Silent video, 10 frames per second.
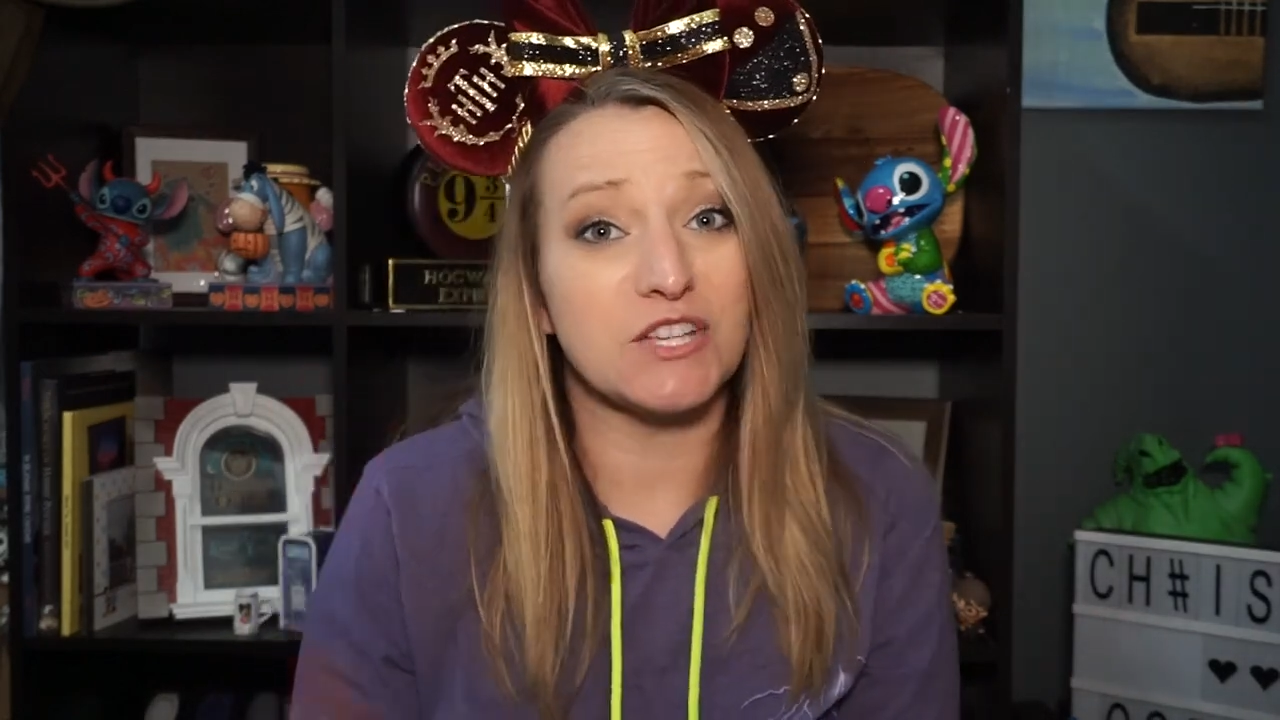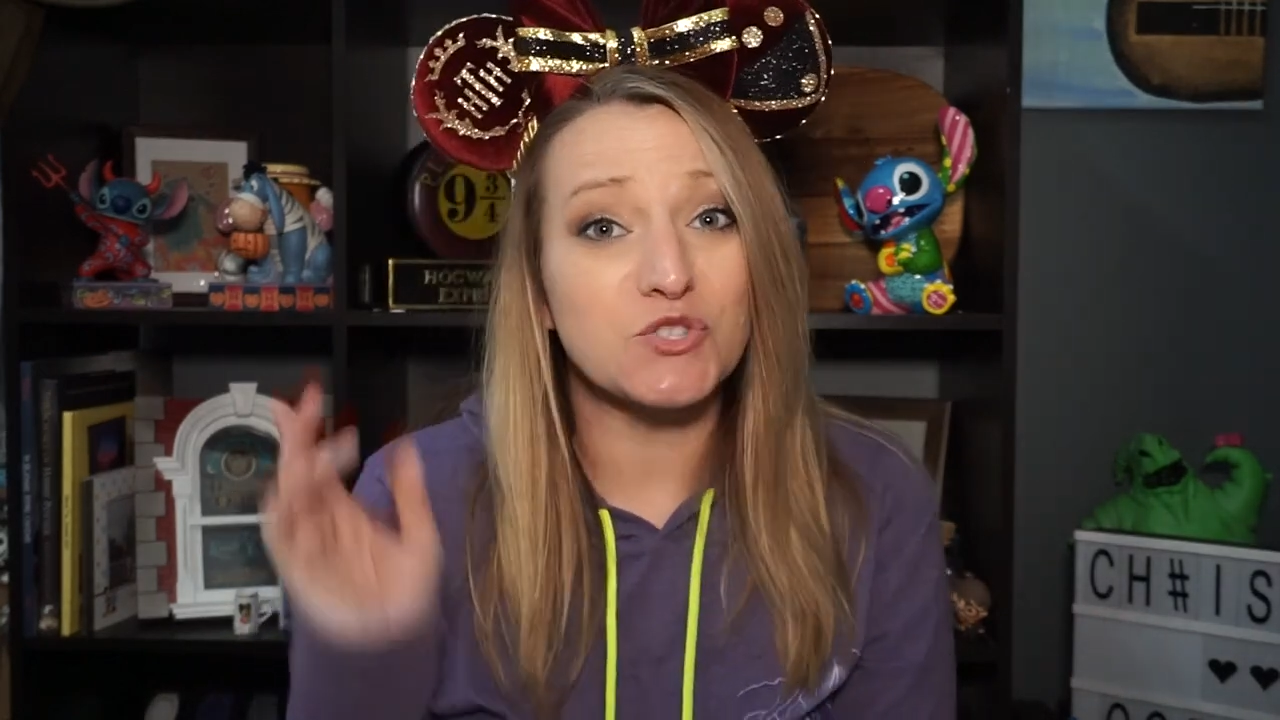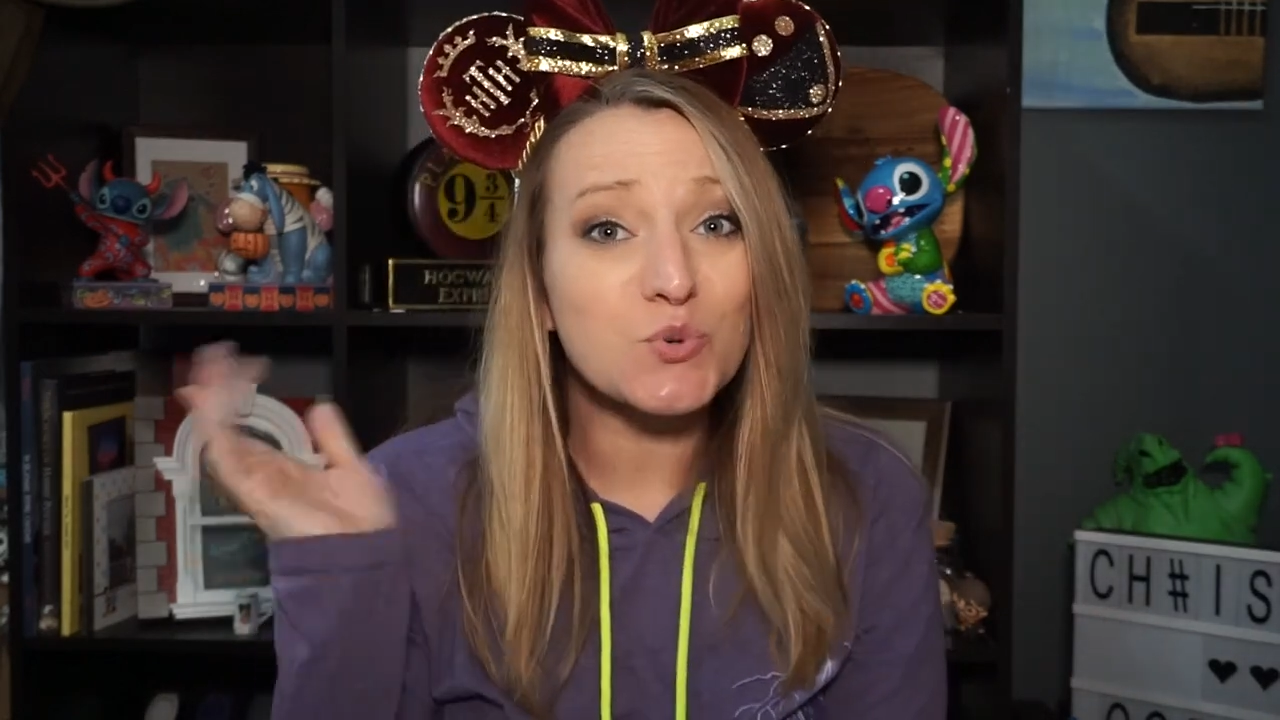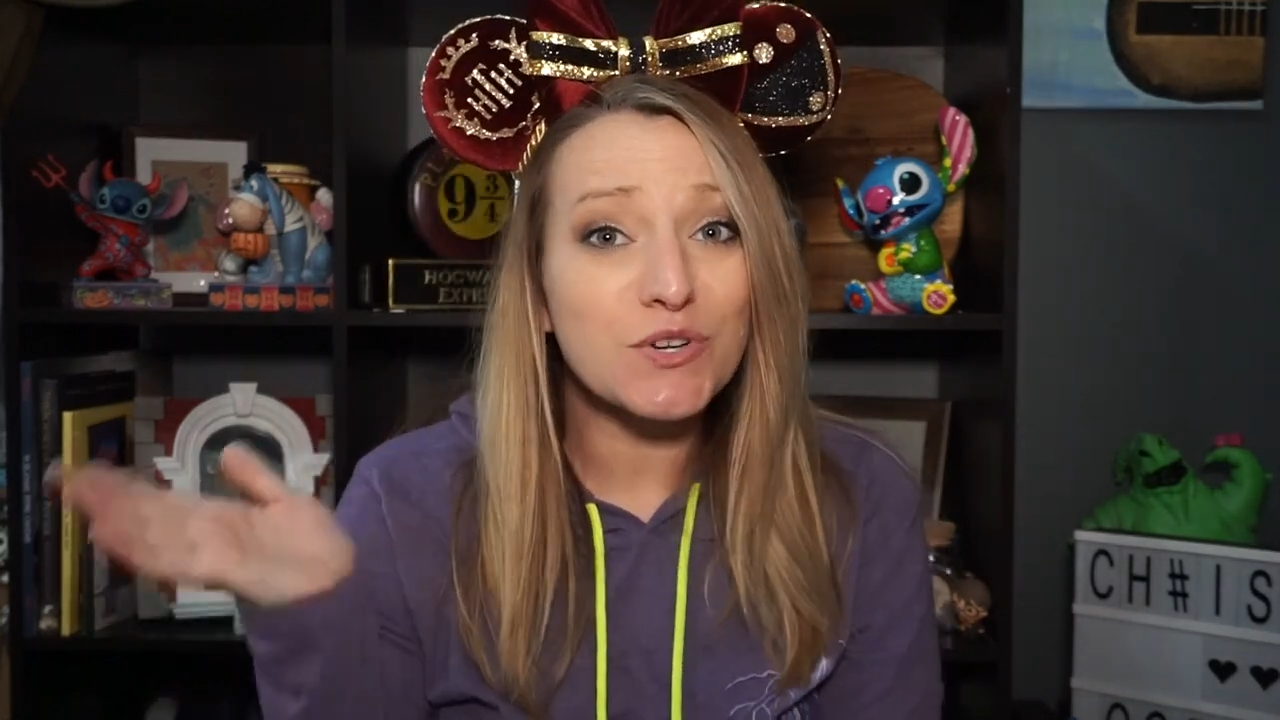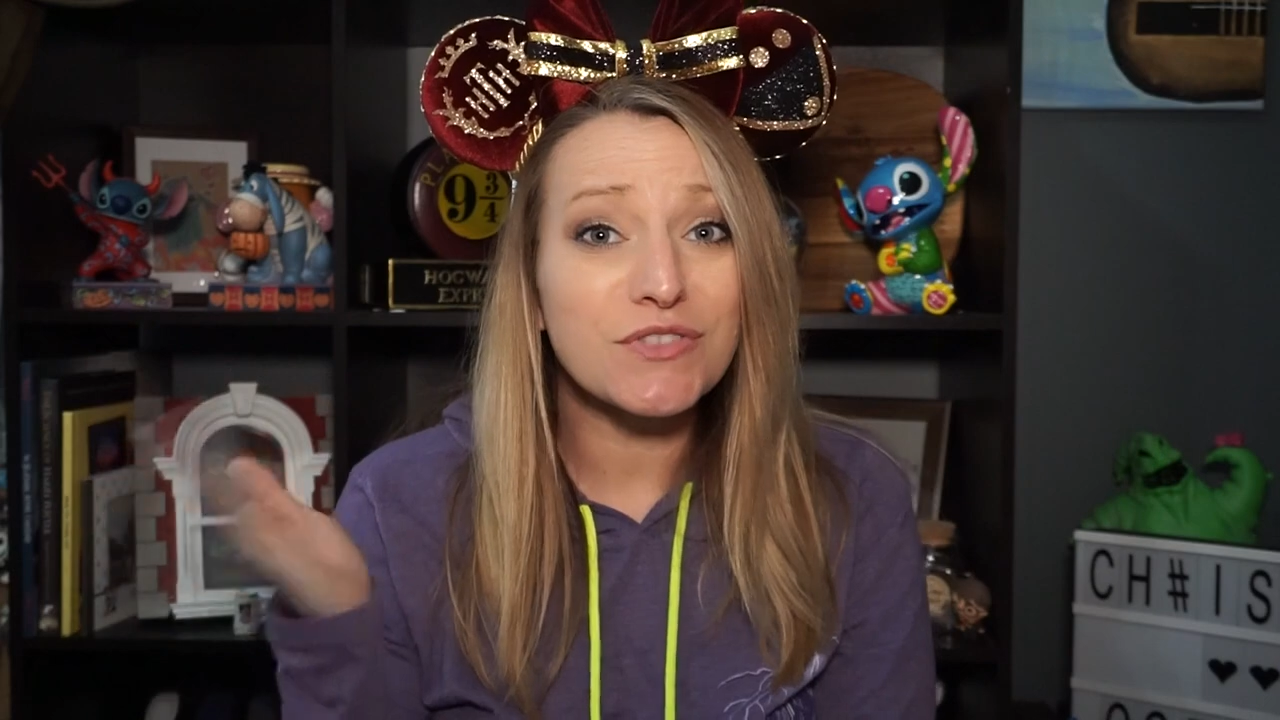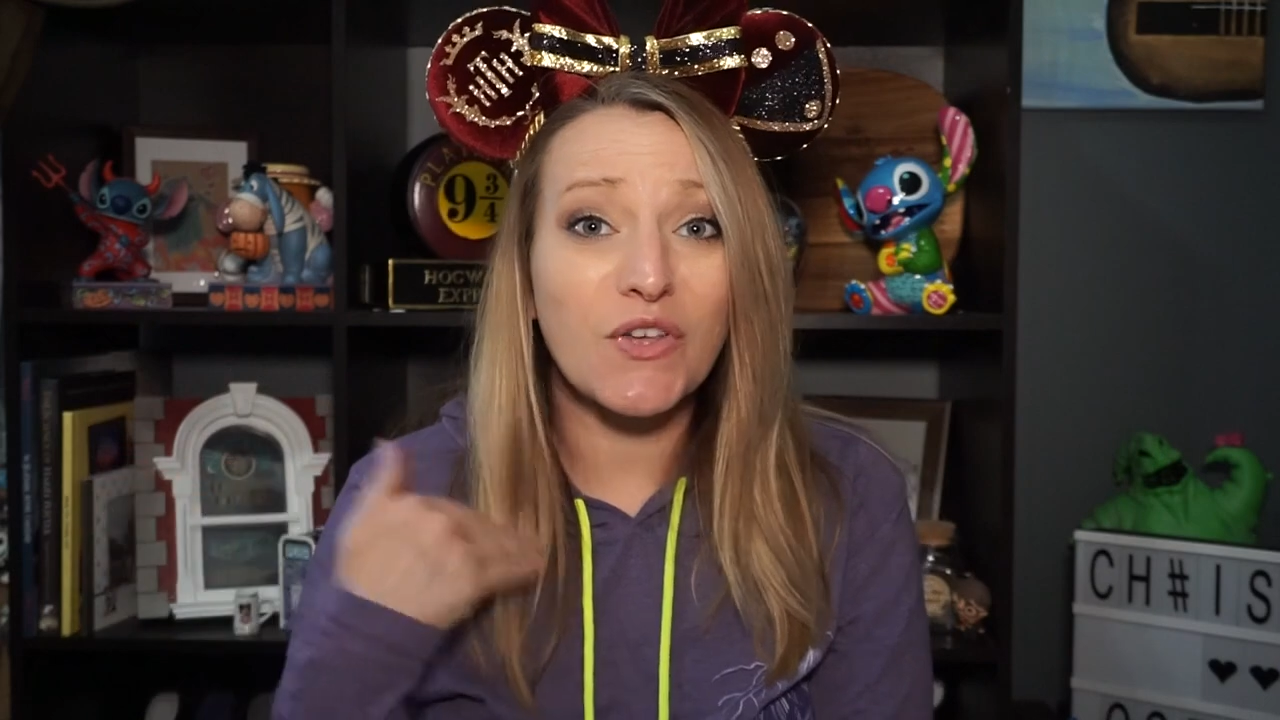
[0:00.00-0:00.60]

enjoyed